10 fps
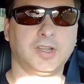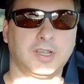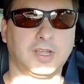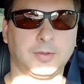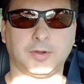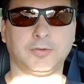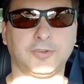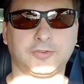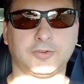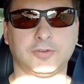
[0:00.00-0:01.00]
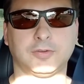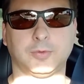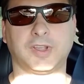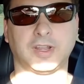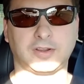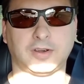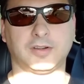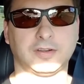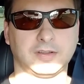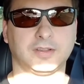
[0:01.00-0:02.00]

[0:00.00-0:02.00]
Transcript: I'm not really sure what kind of car.